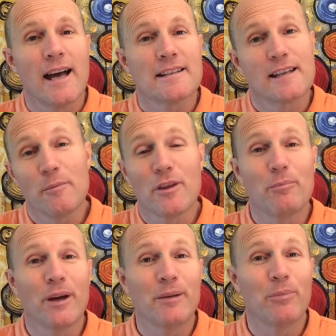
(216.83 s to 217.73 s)
some of the
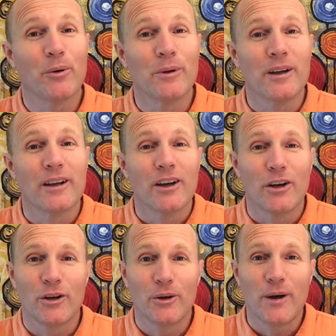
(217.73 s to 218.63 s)
people
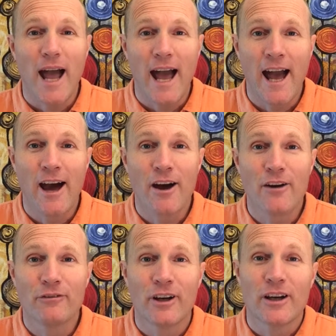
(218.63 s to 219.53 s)
who
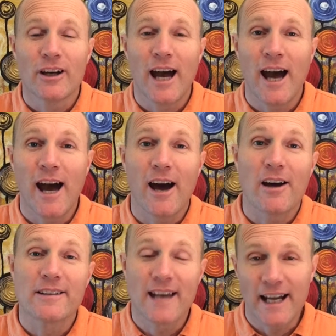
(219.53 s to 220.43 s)
have
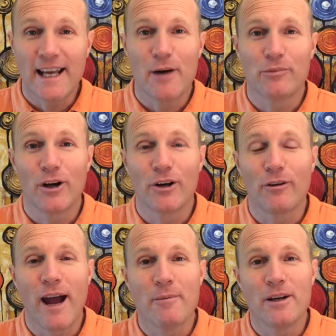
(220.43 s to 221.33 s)
done our
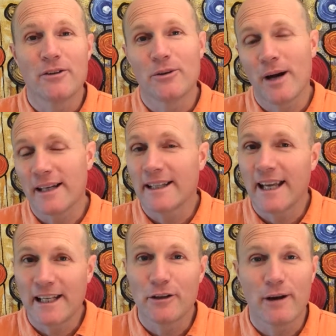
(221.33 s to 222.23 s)
program and who are
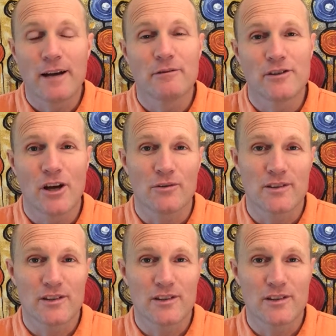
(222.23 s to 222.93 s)
getting great results.